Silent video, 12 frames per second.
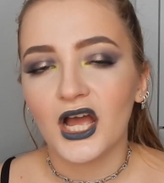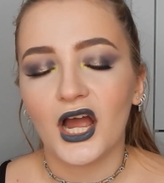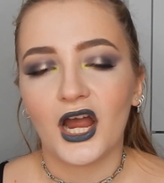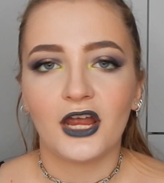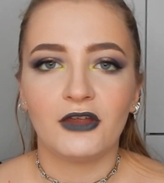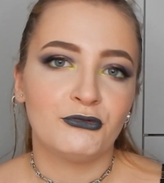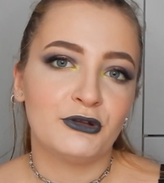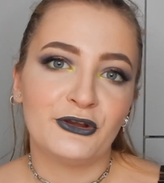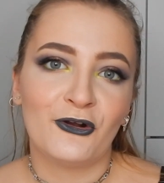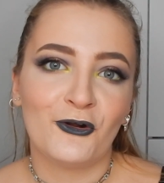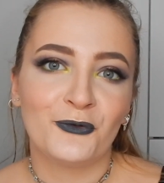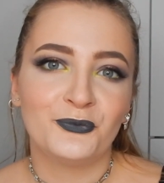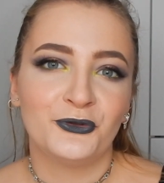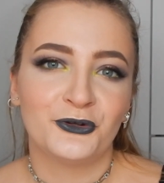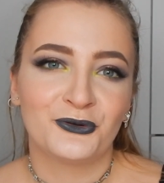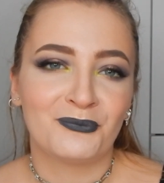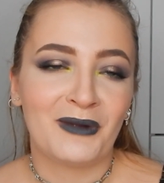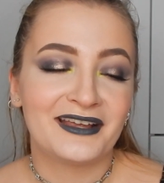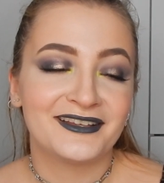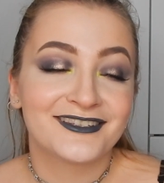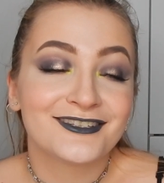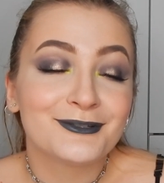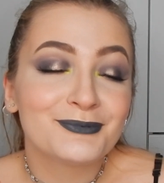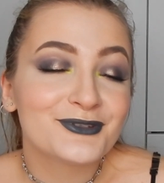I really hope you might
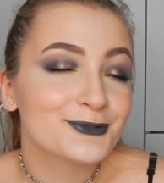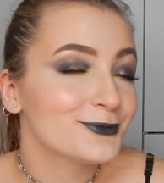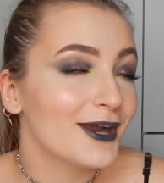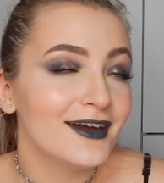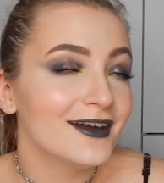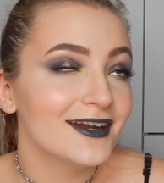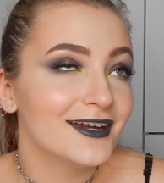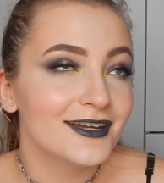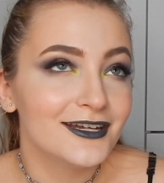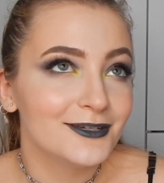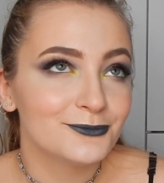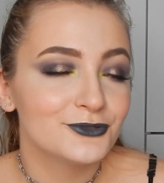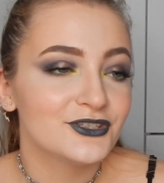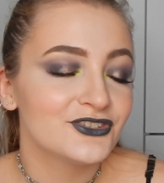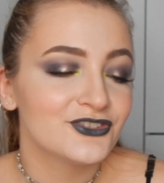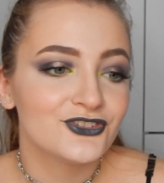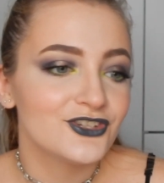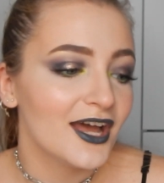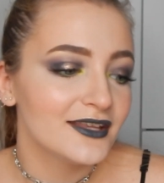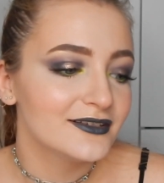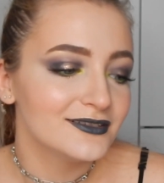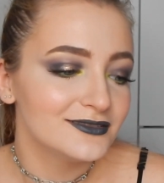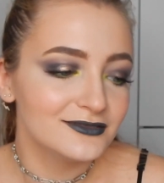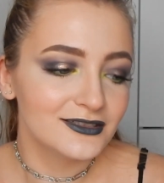subscribe to this
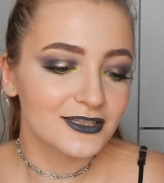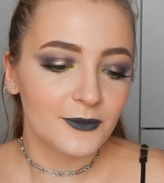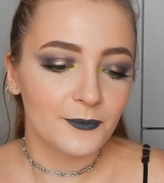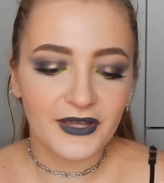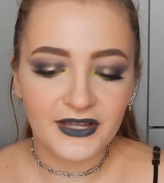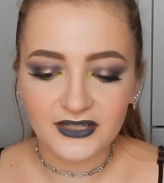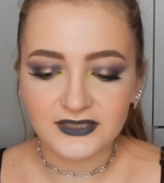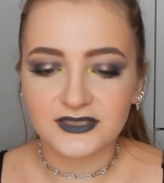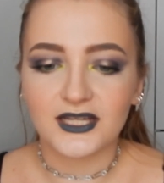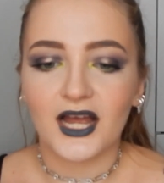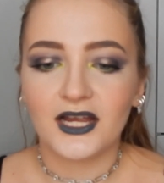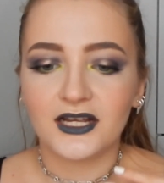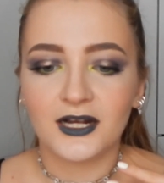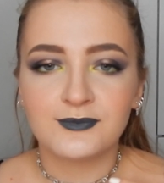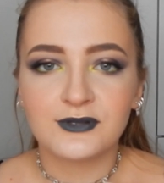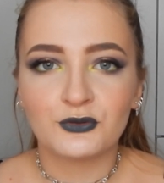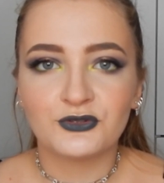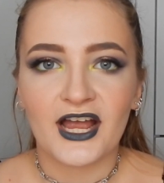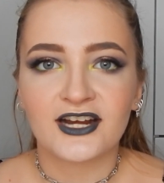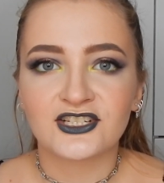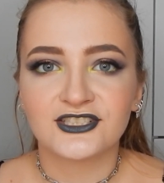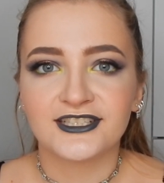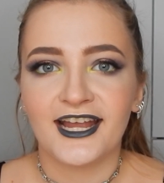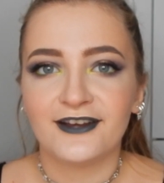channel because I upload
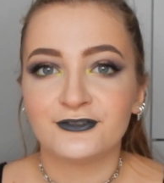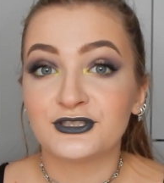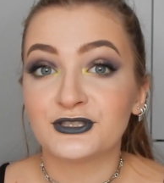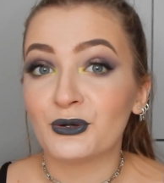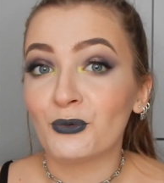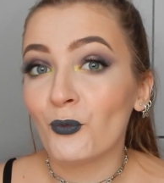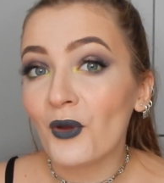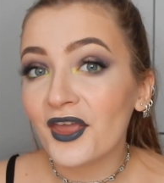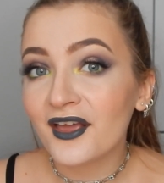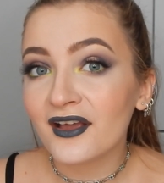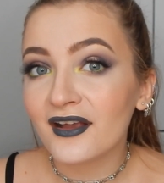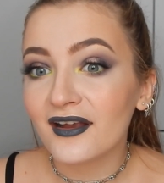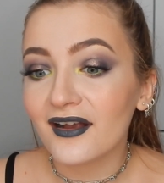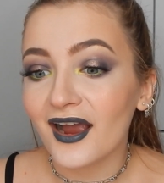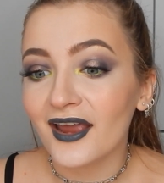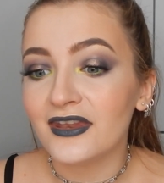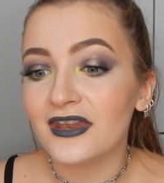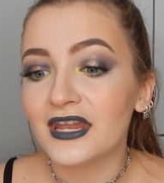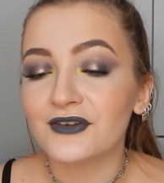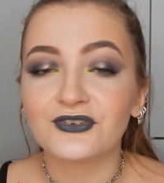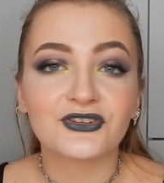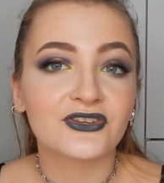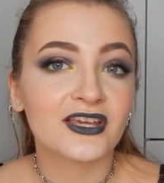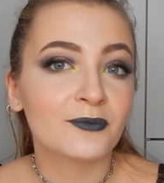actually every single week I
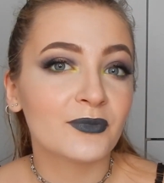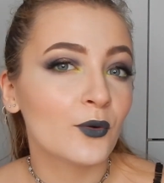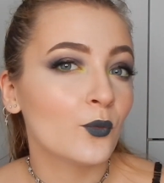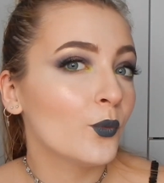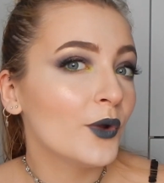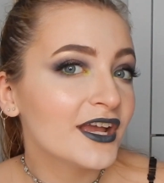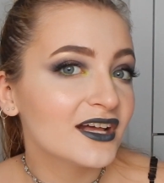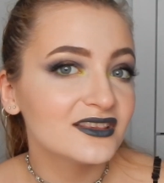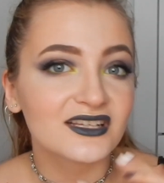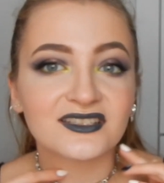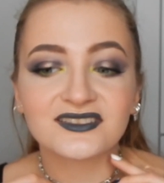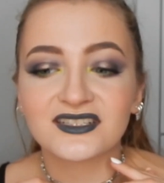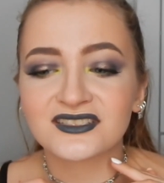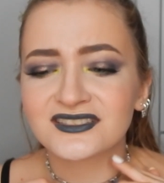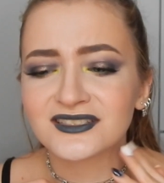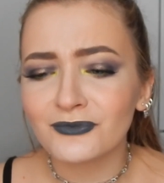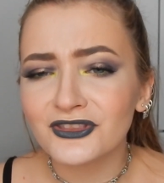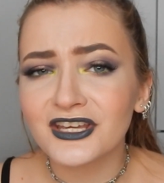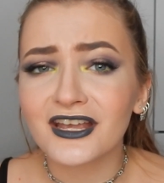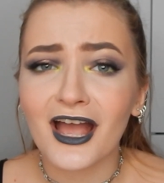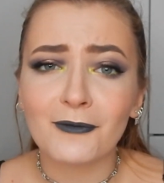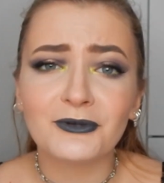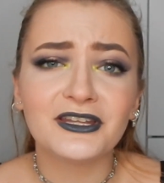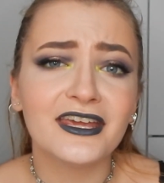never skip a week unless there's something
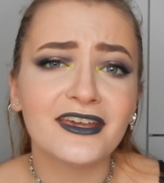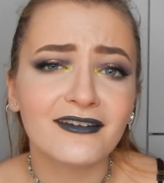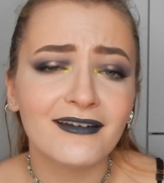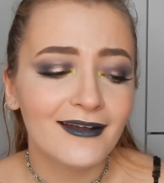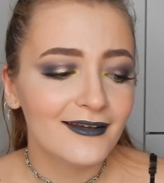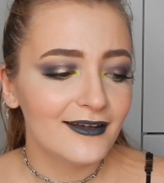happening.